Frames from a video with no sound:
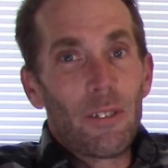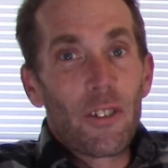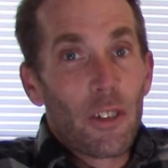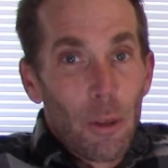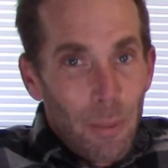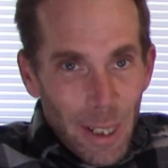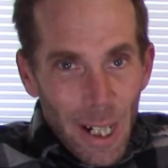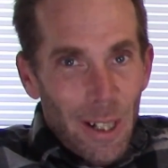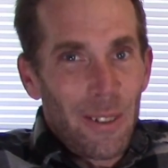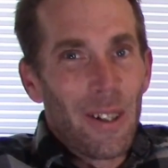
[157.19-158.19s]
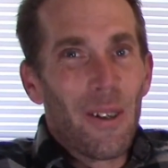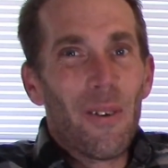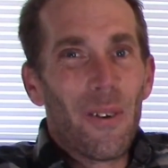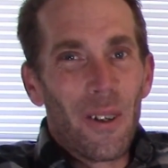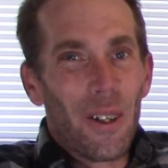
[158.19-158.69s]
stupid out
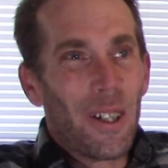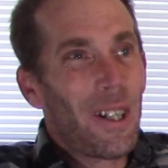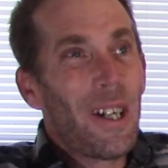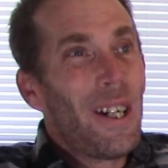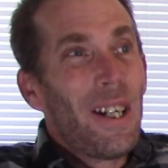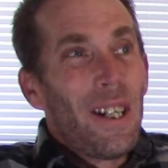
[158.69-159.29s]
or